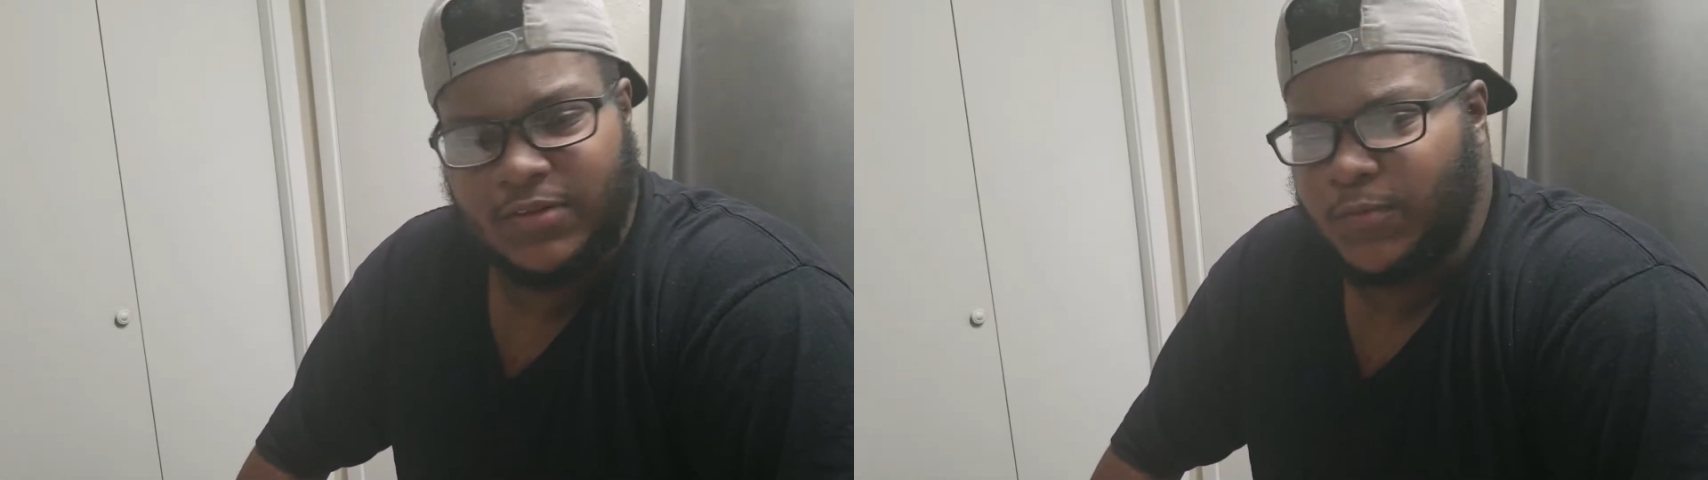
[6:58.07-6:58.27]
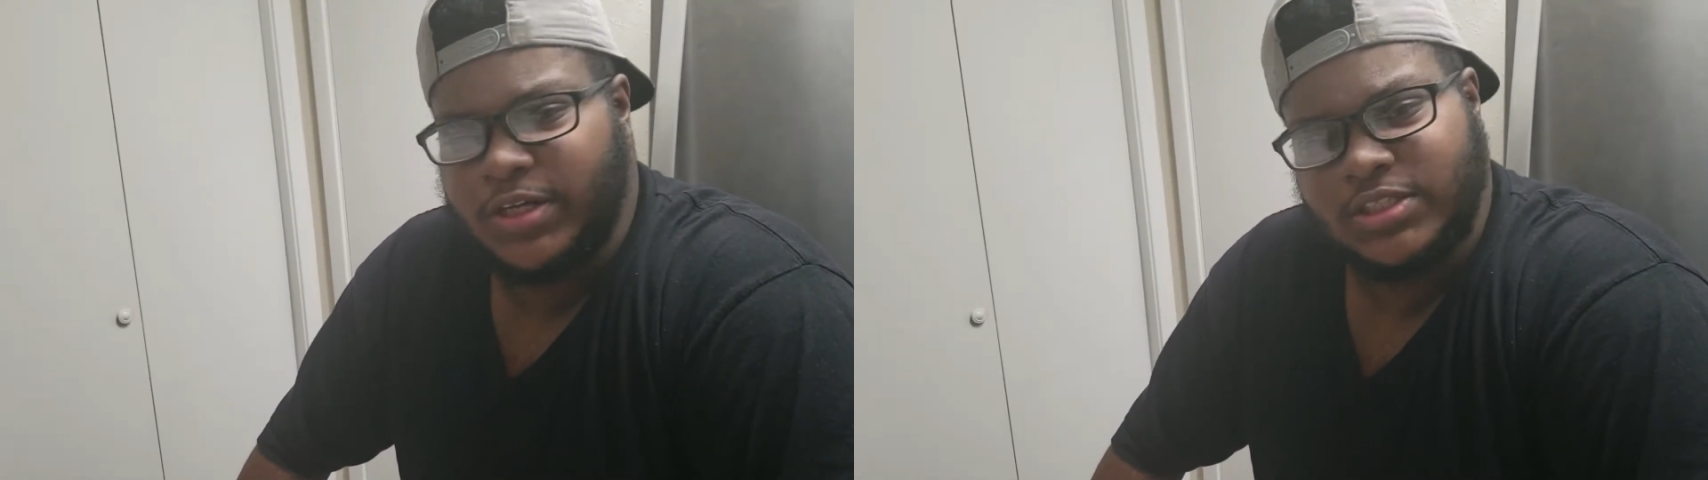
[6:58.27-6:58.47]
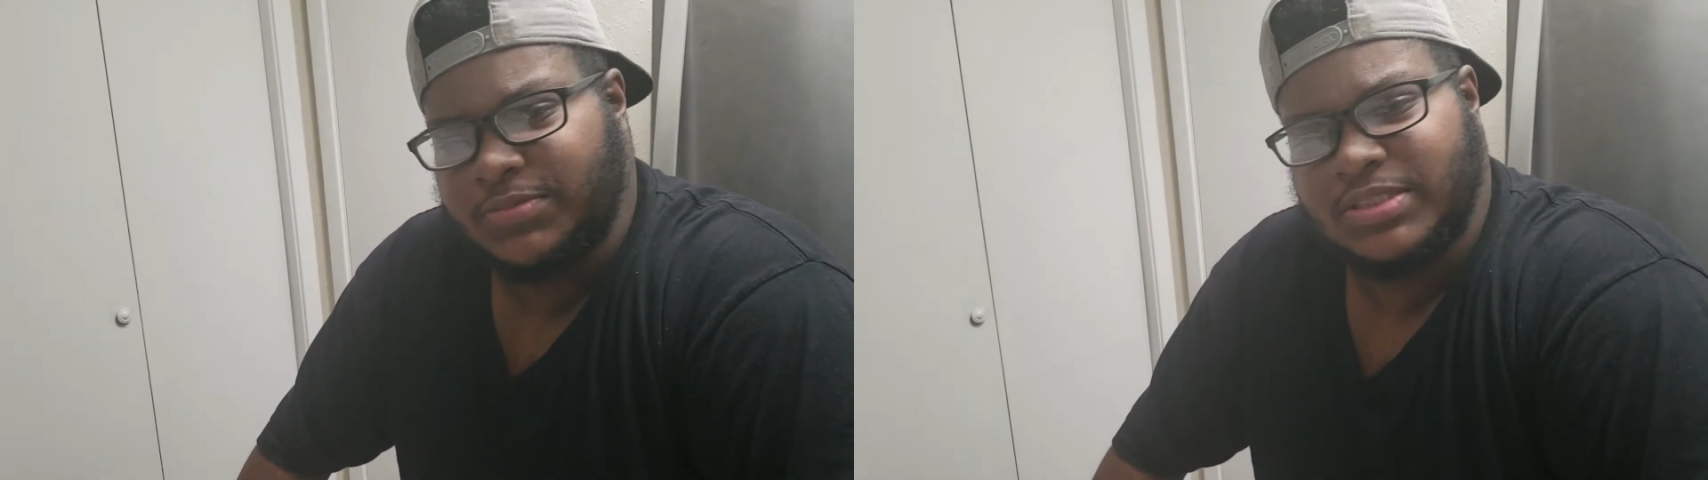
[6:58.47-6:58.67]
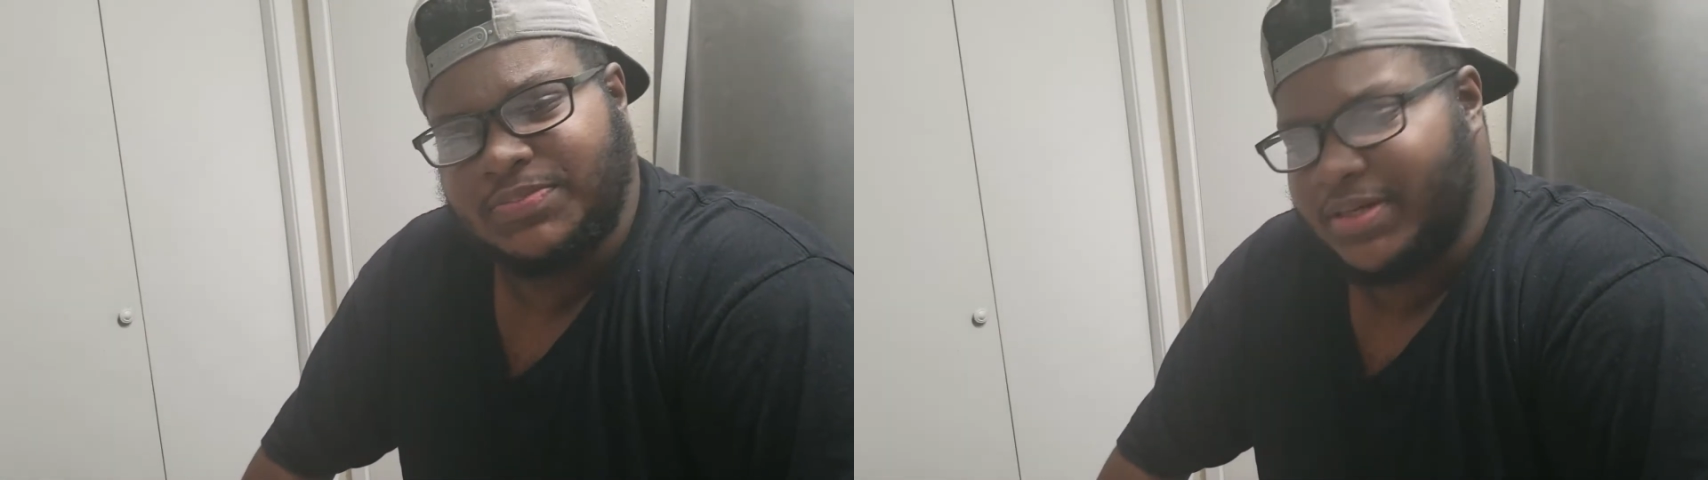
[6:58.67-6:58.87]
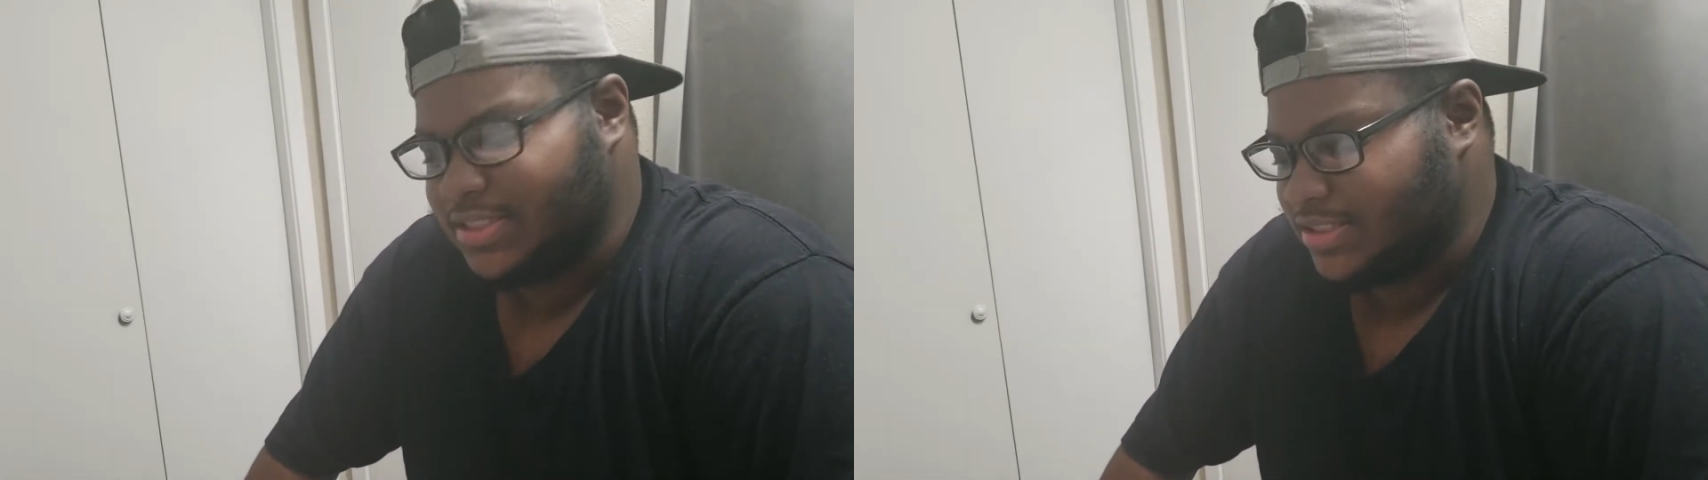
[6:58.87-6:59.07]
much spice to the
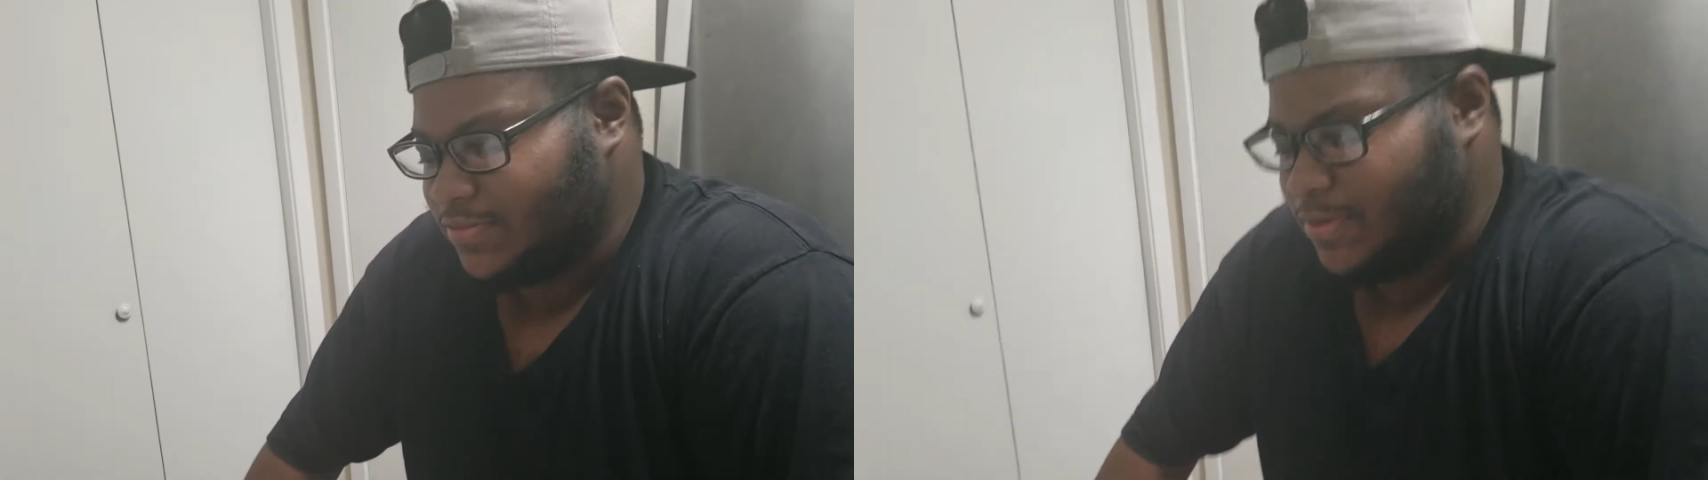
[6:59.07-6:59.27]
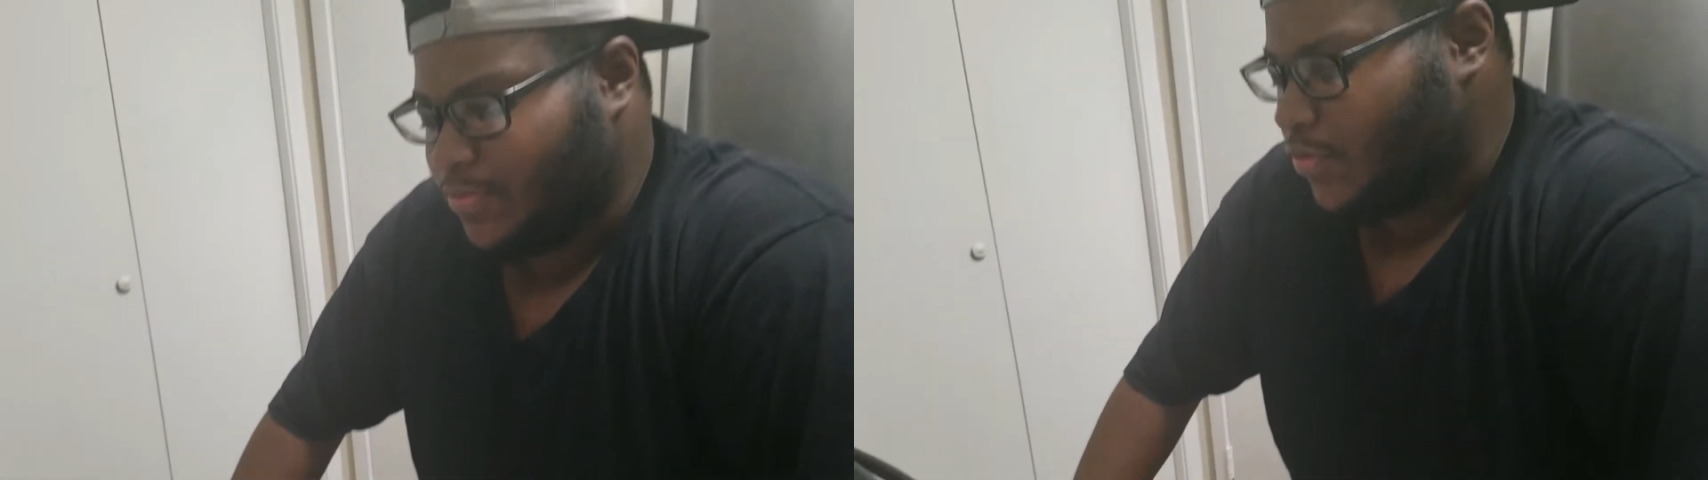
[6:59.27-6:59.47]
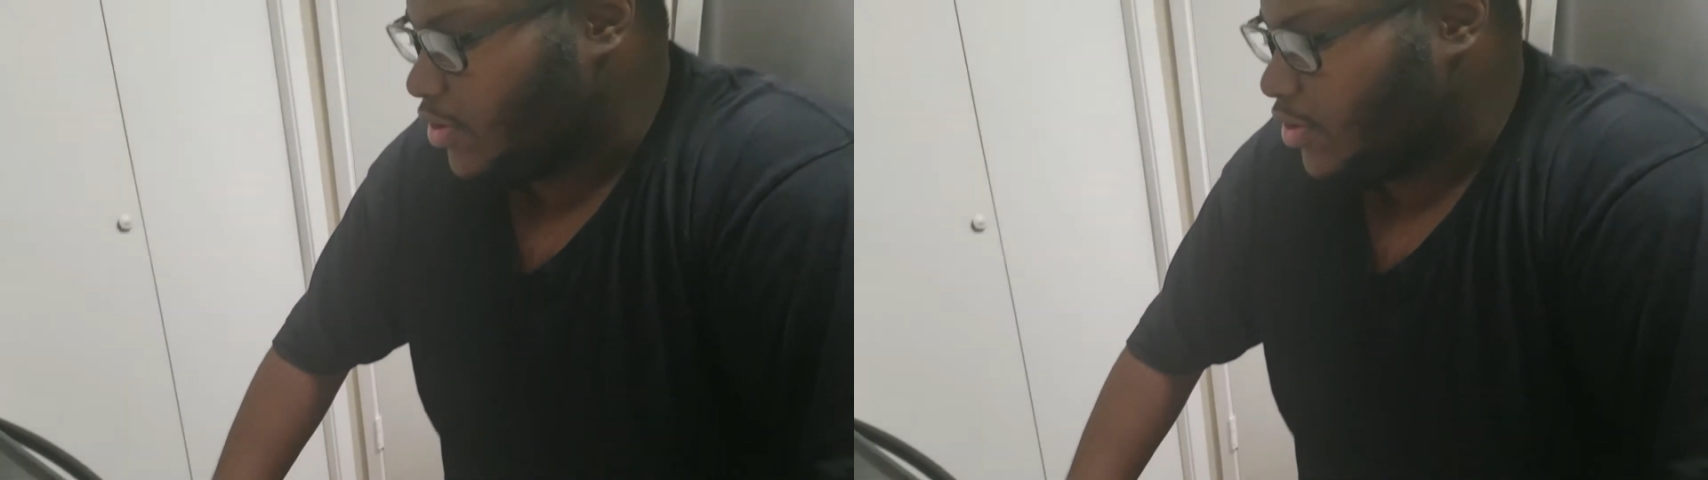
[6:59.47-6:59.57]
whipped cream.